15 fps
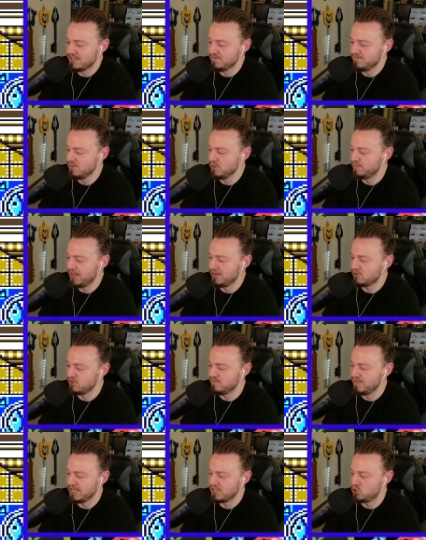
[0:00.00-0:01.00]
the full power
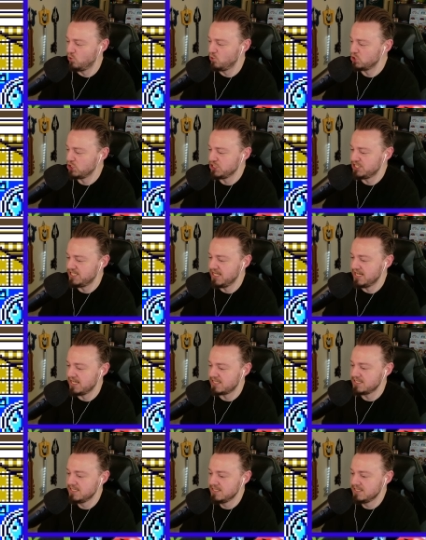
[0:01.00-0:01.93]
of my gorgeous deck.